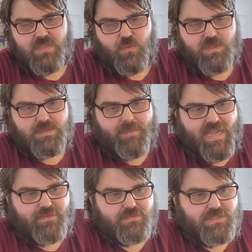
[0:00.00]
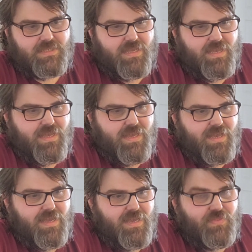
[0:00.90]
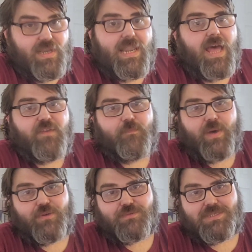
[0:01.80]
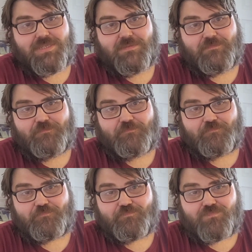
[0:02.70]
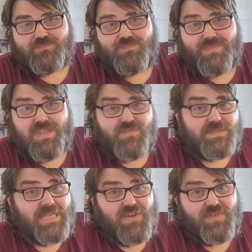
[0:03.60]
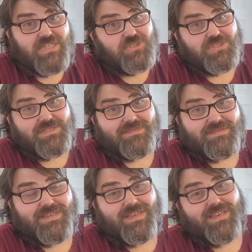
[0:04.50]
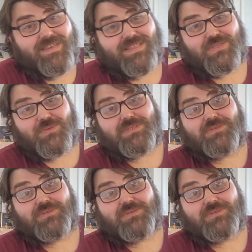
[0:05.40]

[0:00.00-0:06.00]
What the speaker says: was about the lifeboat of salvation. That's what